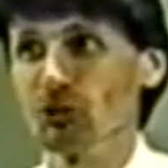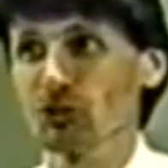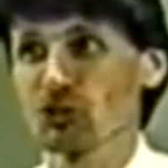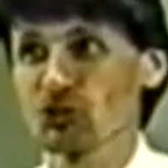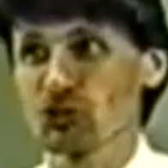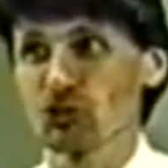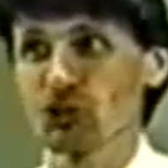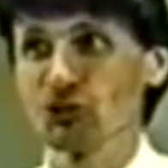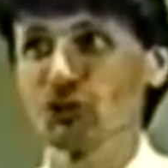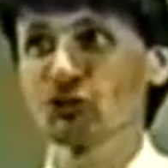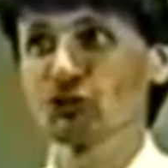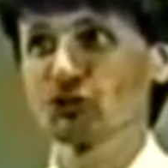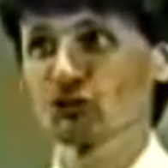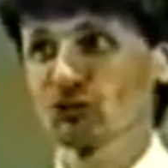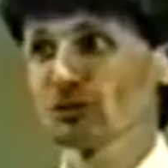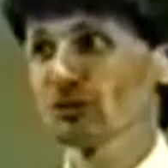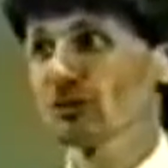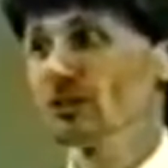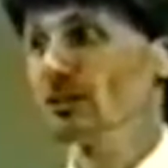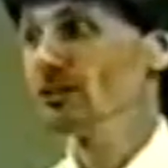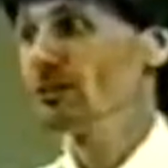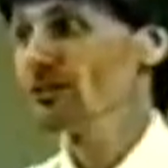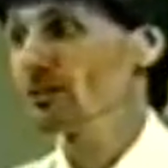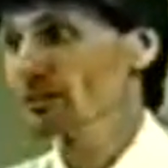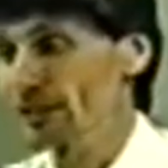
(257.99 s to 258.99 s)
which is
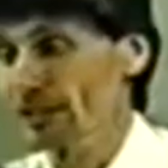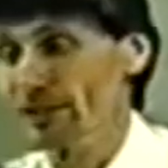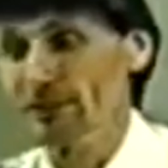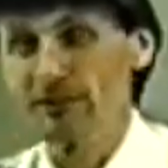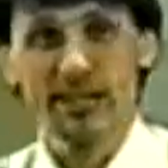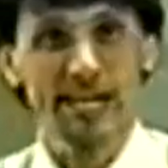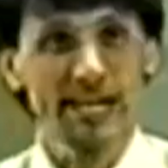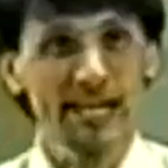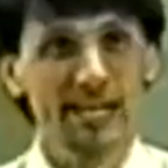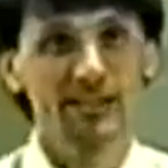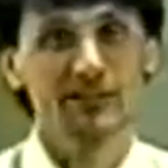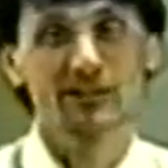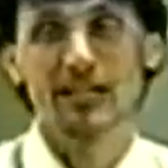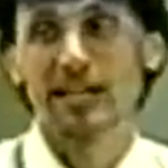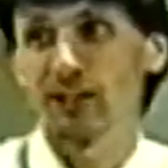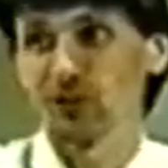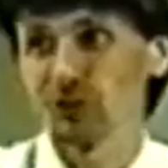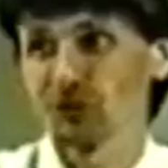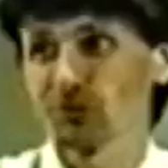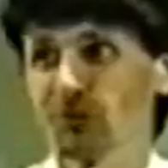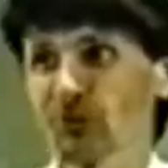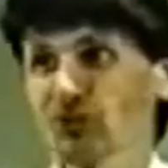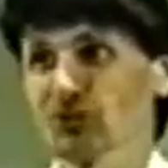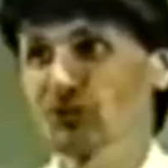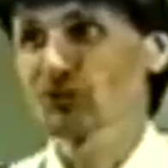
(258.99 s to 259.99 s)
getting the
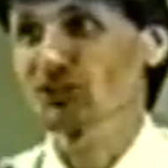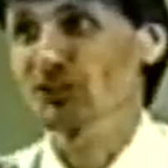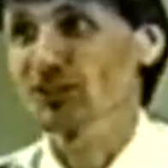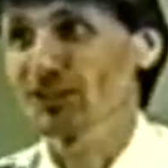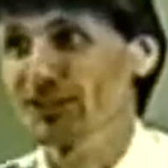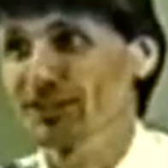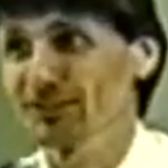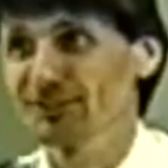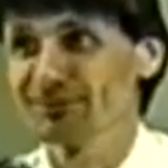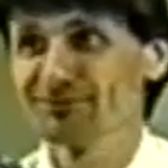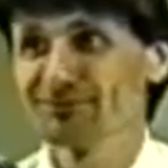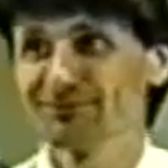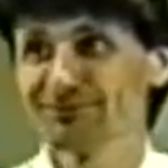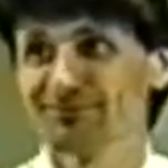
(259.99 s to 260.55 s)
handouts, basically.